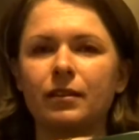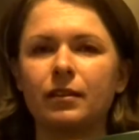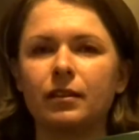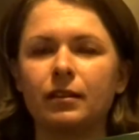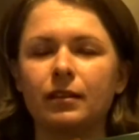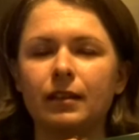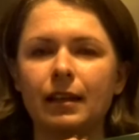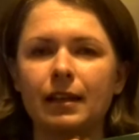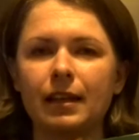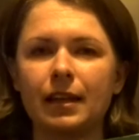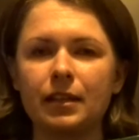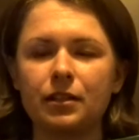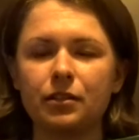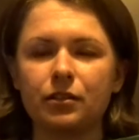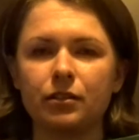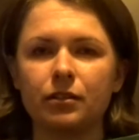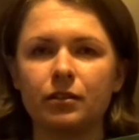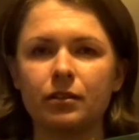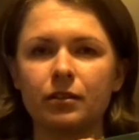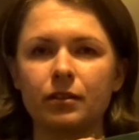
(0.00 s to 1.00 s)
The less
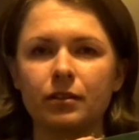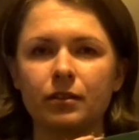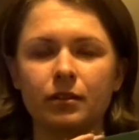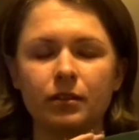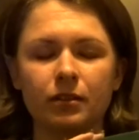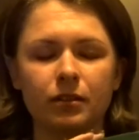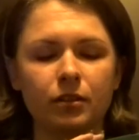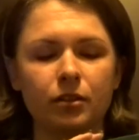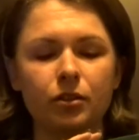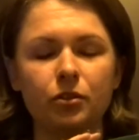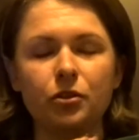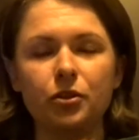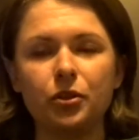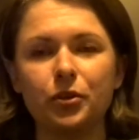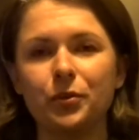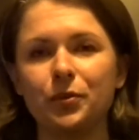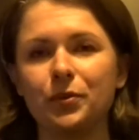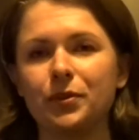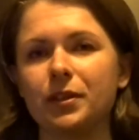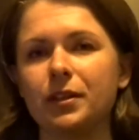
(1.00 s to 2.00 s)
you
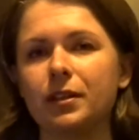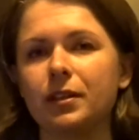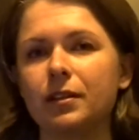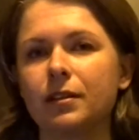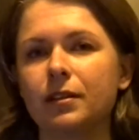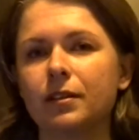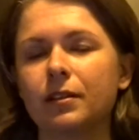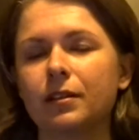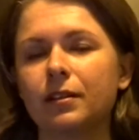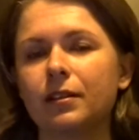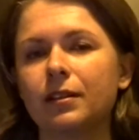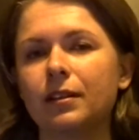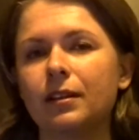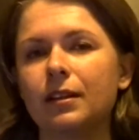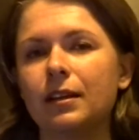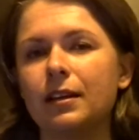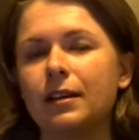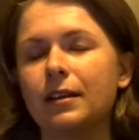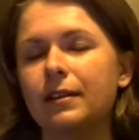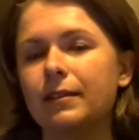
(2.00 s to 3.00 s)
use it,
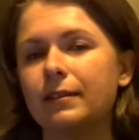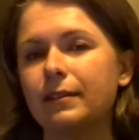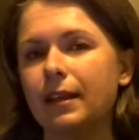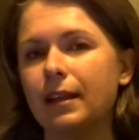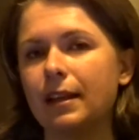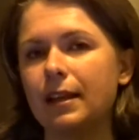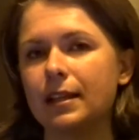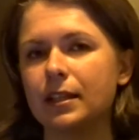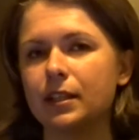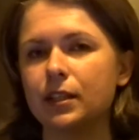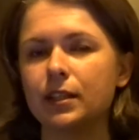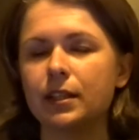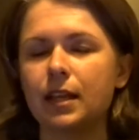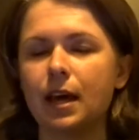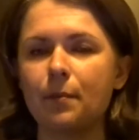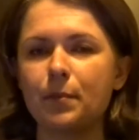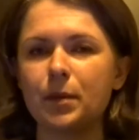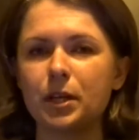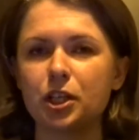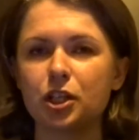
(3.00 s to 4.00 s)
the less
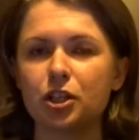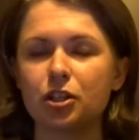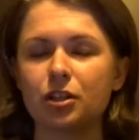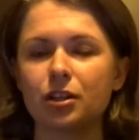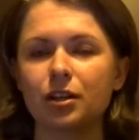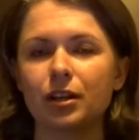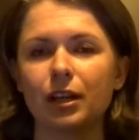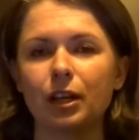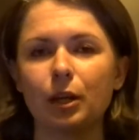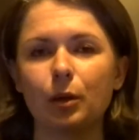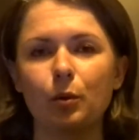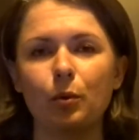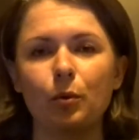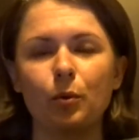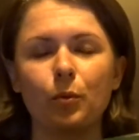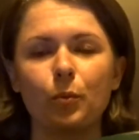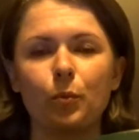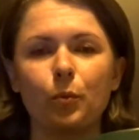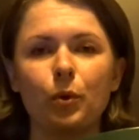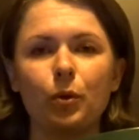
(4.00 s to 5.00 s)
damage it
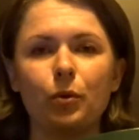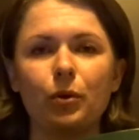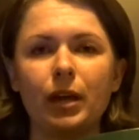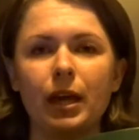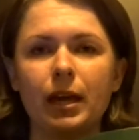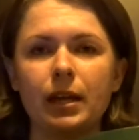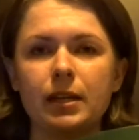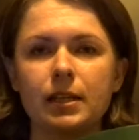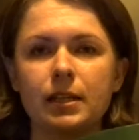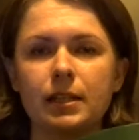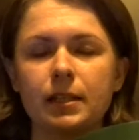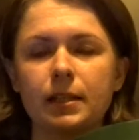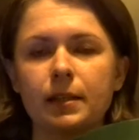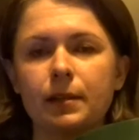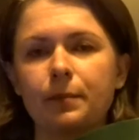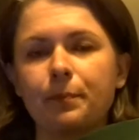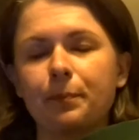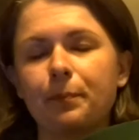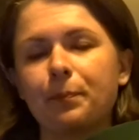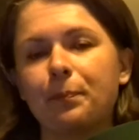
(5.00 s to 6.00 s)
will get.
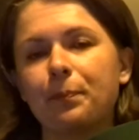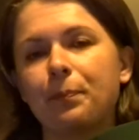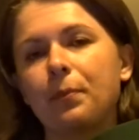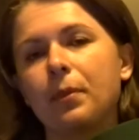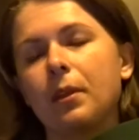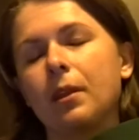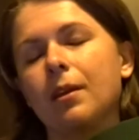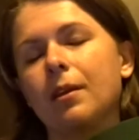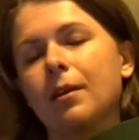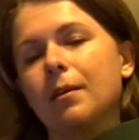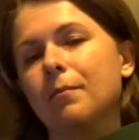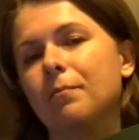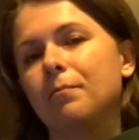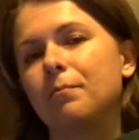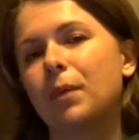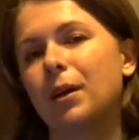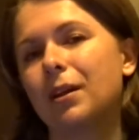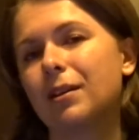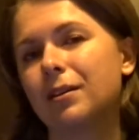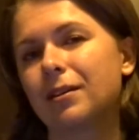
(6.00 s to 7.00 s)

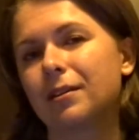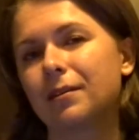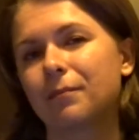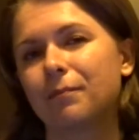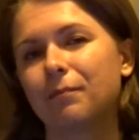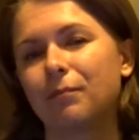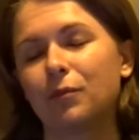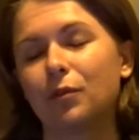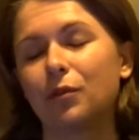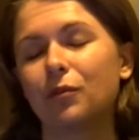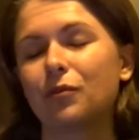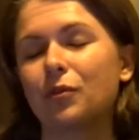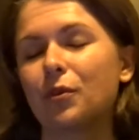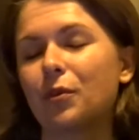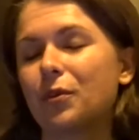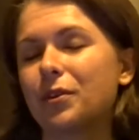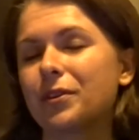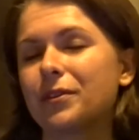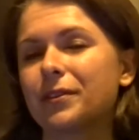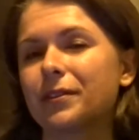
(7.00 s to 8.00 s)
But, of
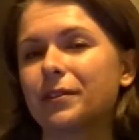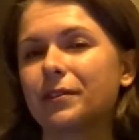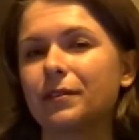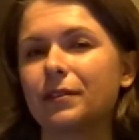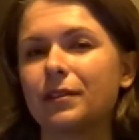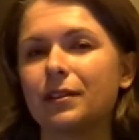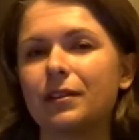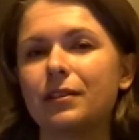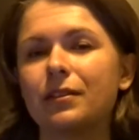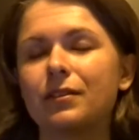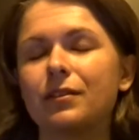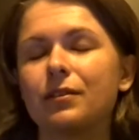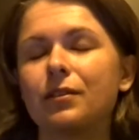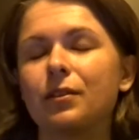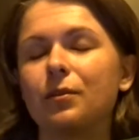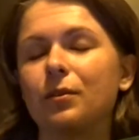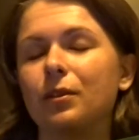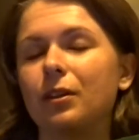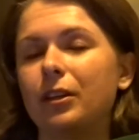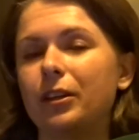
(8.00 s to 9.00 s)
course, it's
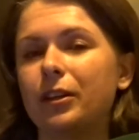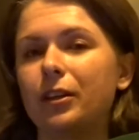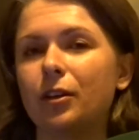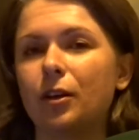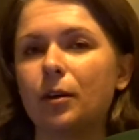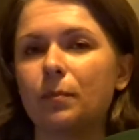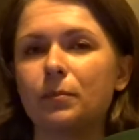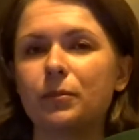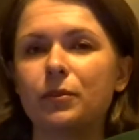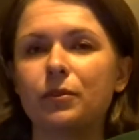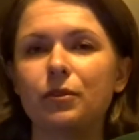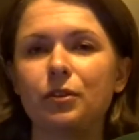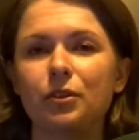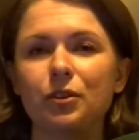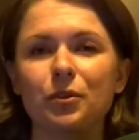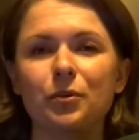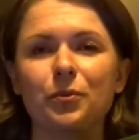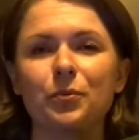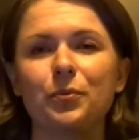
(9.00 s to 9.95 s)
totally up to you